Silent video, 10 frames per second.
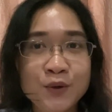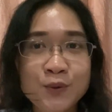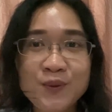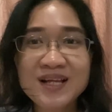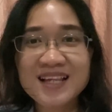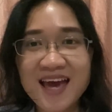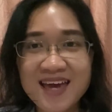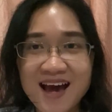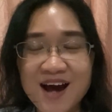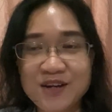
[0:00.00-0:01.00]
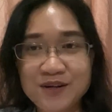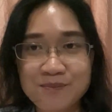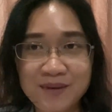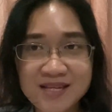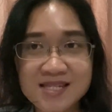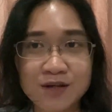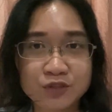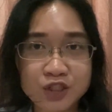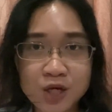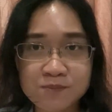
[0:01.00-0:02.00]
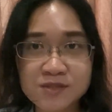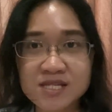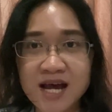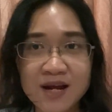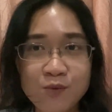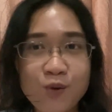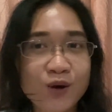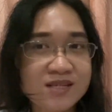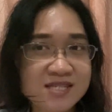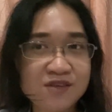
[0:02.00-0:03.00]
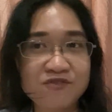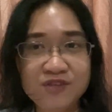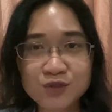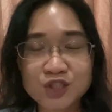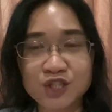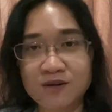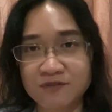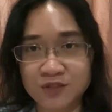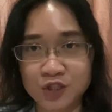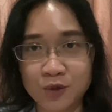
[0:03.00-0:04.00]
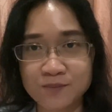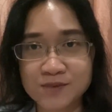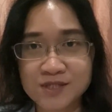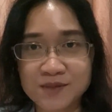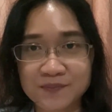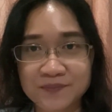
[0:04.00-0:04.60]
Will AI replace our jobs, and what is the future of jobs?